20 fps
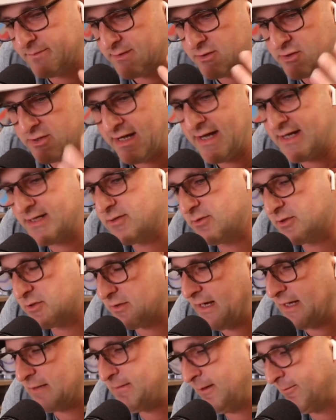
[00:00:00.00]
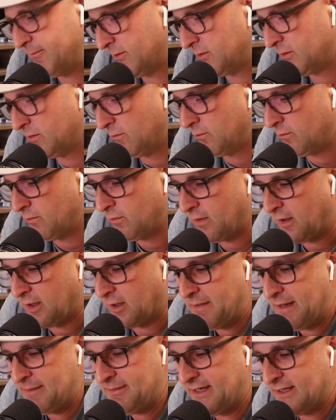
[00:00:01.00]
trying to attract people who
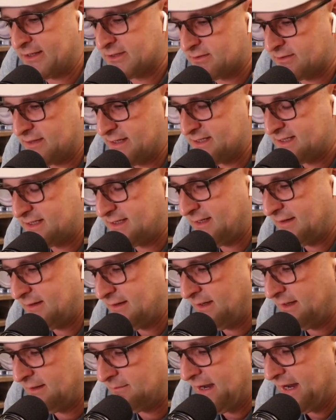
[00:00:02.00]
are maybe interested in